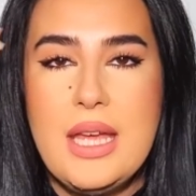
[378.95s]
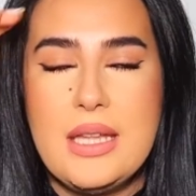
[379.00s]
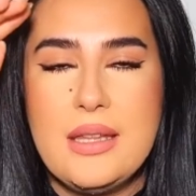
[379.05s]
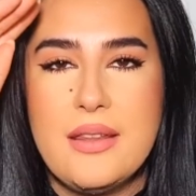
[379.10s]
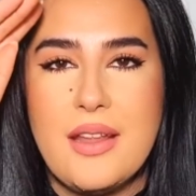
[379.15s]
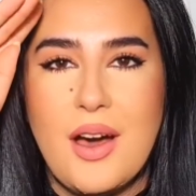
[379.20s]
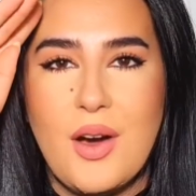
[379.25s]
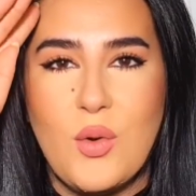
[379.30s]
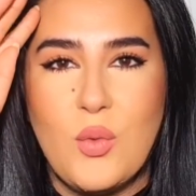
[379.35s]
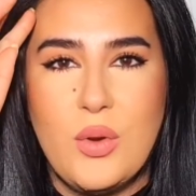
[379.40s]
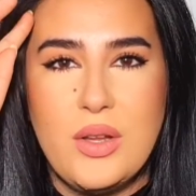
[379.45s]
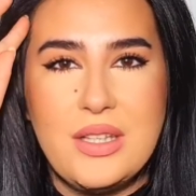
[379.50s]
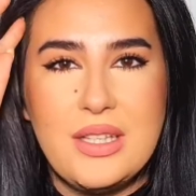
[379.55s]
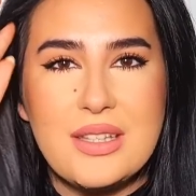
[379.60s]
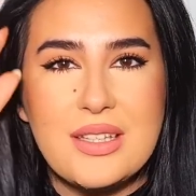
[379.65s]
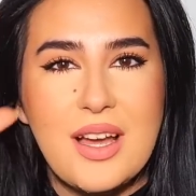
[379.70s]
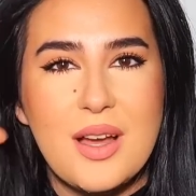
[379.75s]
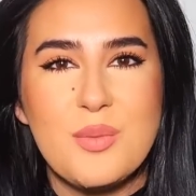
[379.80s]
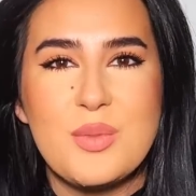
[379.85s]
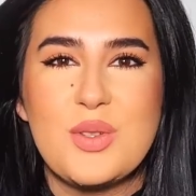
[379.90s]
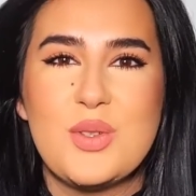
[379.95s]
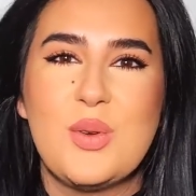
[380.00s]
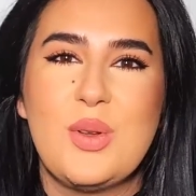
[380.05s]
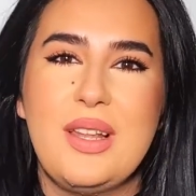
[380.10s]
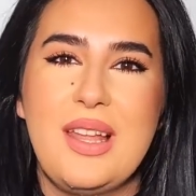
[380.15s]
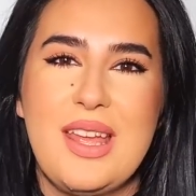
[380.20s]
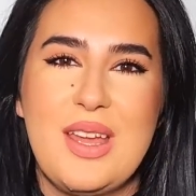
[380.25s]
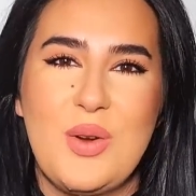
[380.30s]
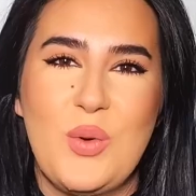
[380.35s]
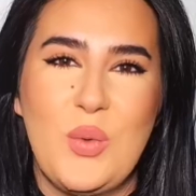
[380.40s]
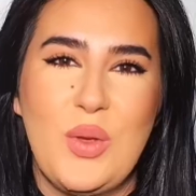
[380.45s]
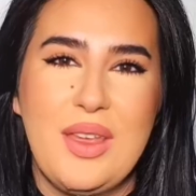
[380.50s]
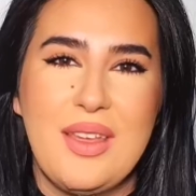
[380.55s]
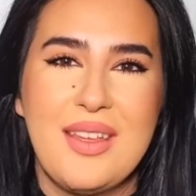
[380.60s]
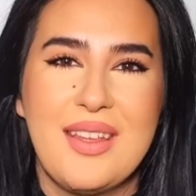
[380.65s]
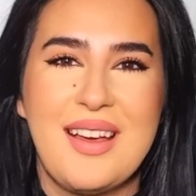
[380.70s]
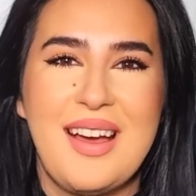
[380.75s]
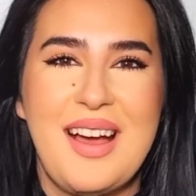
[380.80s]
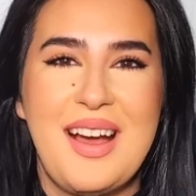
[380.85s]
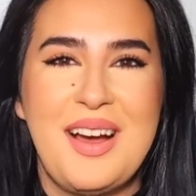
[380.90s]
Now, when it comes to
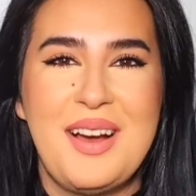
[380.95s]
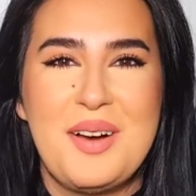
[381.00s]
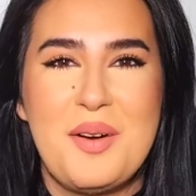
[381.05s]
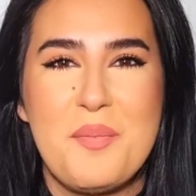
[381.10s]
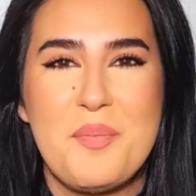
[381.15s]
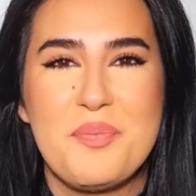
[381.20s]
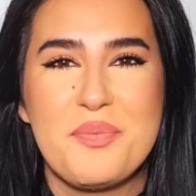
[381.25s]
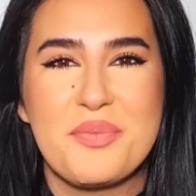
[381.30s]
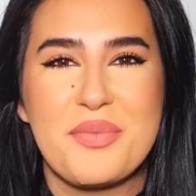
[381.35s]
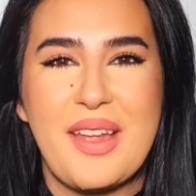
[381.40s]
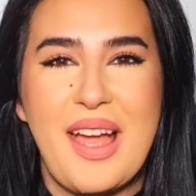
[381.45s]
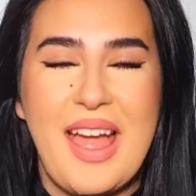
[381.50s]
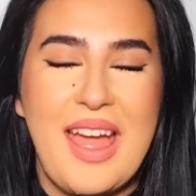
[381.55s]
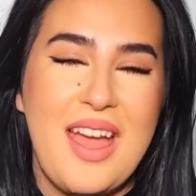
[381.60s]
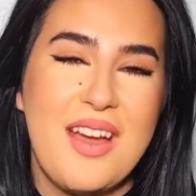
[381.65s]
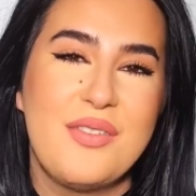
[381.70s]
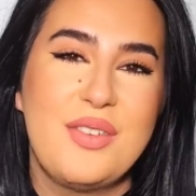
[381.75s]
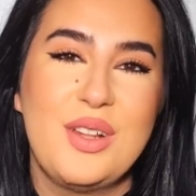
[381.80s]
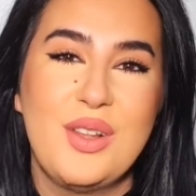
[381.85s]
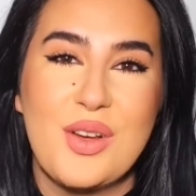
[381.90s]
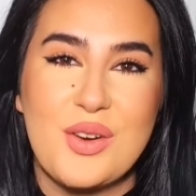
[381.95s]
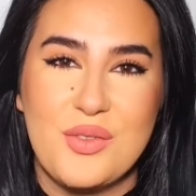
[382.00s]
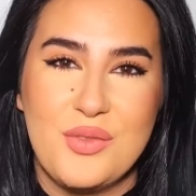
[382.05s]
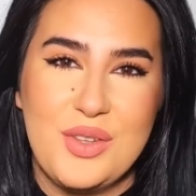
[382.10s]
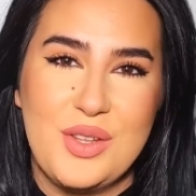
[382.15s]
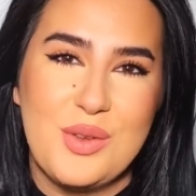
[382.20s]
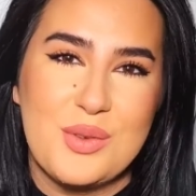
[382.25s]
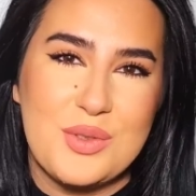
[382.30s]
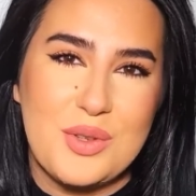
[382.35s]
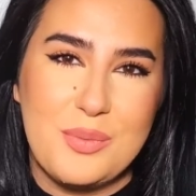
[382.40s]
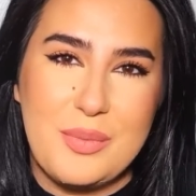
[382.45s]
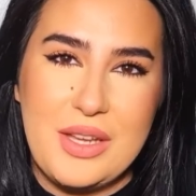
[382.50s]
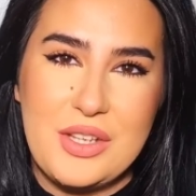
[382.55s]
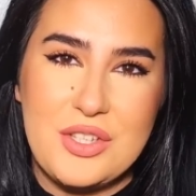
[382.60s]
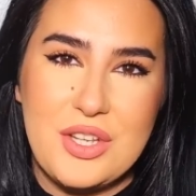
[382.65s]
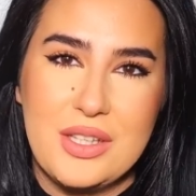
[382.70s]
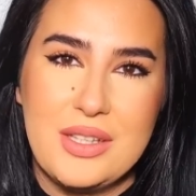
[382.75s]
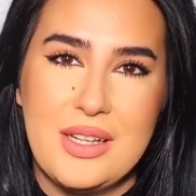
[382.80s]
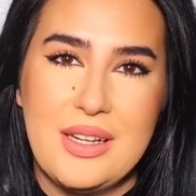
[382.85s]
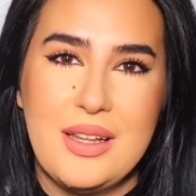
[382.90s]
layering, I have a lot of videos on my
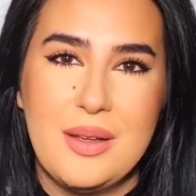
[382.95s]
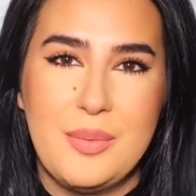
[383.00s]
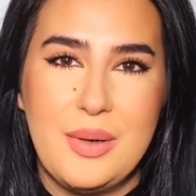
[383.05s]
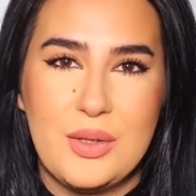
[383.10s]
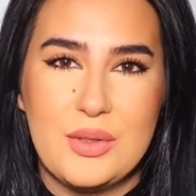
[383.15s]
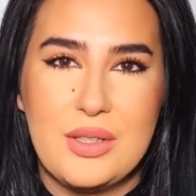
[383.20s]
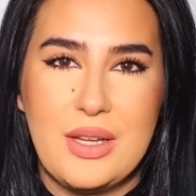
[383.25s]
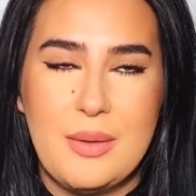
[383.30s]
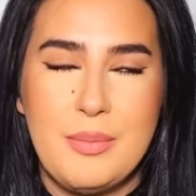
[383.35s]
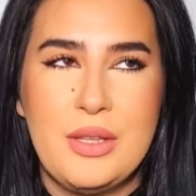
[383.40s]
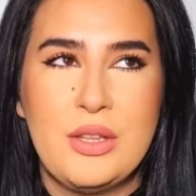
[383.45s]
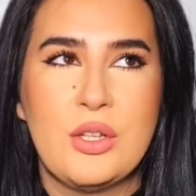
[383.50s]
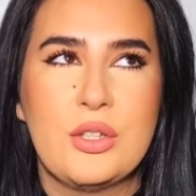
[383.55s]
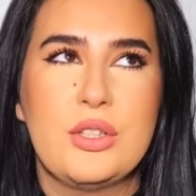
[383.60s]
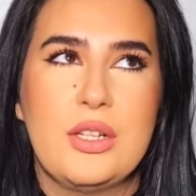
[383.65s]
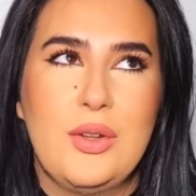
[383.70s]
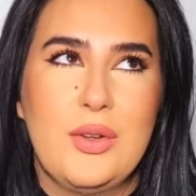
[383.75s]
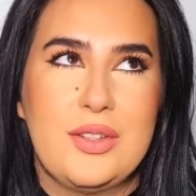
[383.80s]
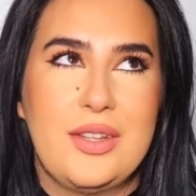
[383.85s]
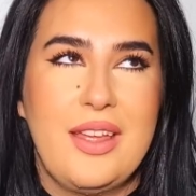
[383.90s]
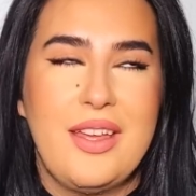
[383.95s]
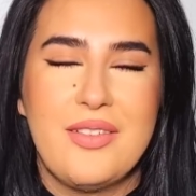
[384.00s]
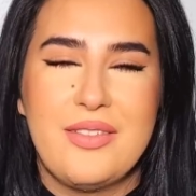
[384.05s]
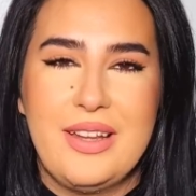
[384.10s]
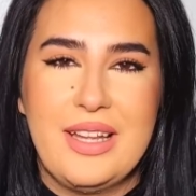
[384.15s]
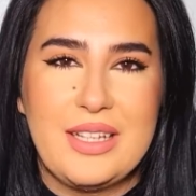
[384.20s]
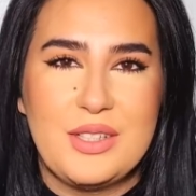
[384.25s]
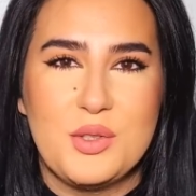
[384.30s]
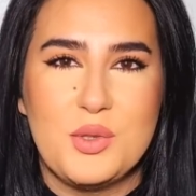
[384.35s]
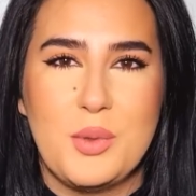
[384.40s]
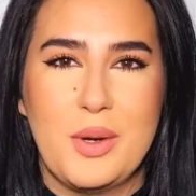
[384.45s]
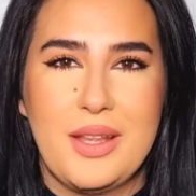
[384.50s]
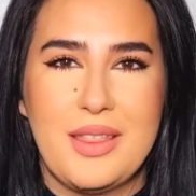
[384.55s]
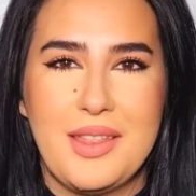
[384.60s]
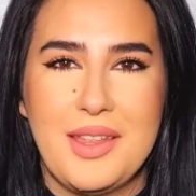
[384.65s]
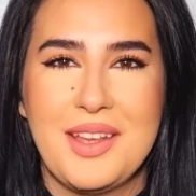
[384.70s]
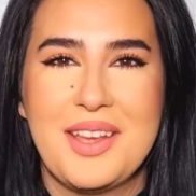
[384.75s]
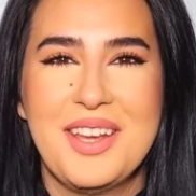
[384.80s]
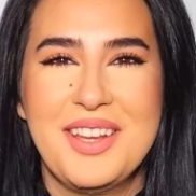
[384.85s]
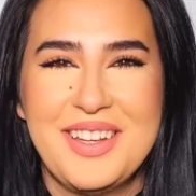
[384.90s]
channel about, I mean, not a lot, I have like 2, I
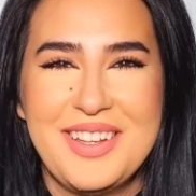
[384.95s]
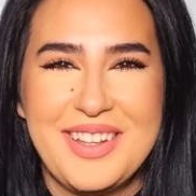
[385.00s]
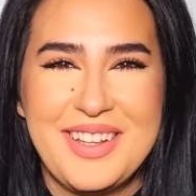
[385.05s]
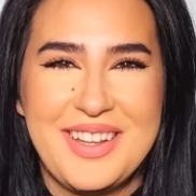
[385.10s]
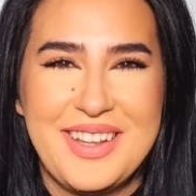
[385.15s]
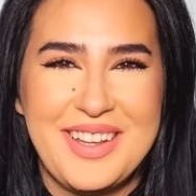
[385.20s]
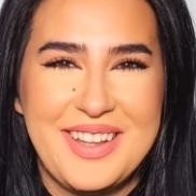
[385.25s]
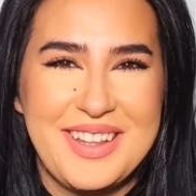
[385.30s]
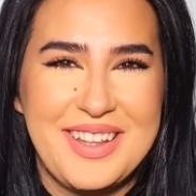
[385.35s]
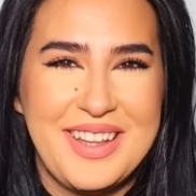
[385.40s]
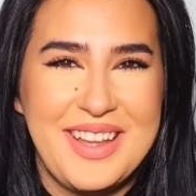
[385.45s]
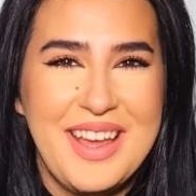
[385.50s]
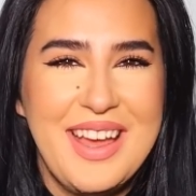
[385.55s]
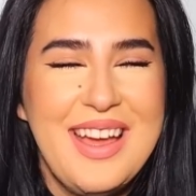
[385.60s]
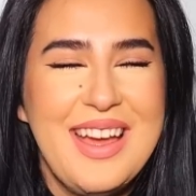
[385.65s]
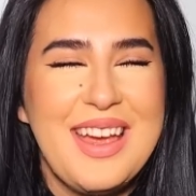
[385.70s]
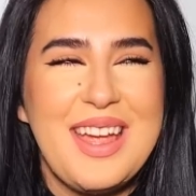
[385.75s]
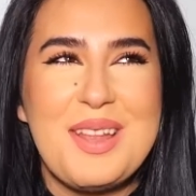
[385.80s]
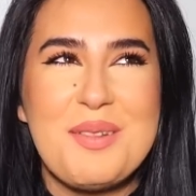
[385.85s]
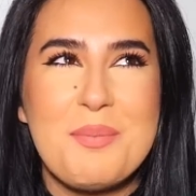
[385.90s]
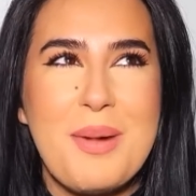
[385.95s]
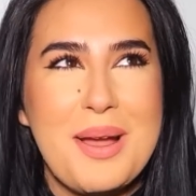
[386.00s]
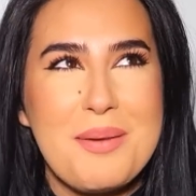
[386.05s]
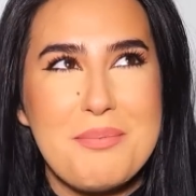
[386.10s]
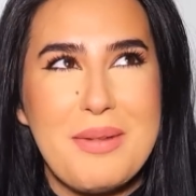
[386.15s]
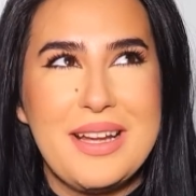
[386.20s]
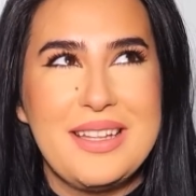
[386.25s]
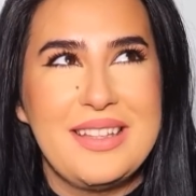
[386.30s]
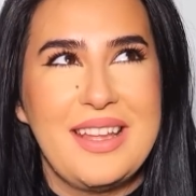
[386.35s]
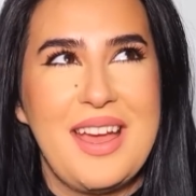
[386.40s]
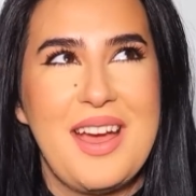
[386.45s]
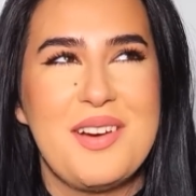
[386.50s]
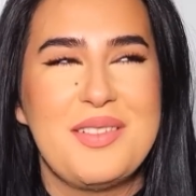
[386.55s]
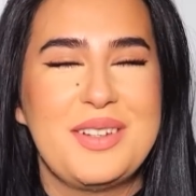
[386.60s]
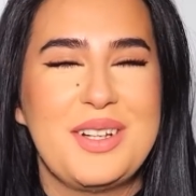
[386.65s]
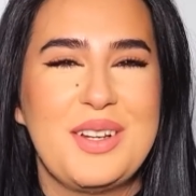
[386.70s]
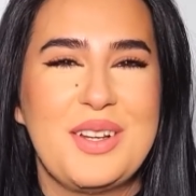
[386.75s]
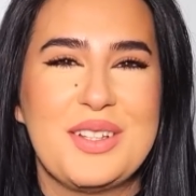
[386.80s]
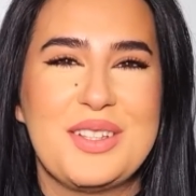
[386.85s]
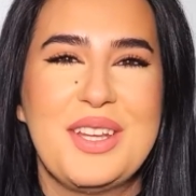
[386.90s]
think. In my mind, I
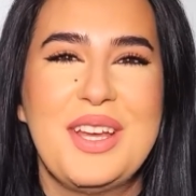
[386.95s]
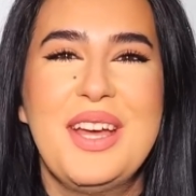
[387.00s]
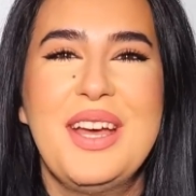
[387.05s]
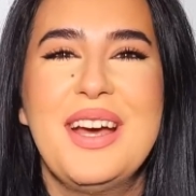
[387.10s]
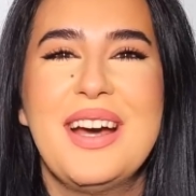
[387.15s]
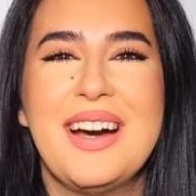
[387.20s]
have a lot.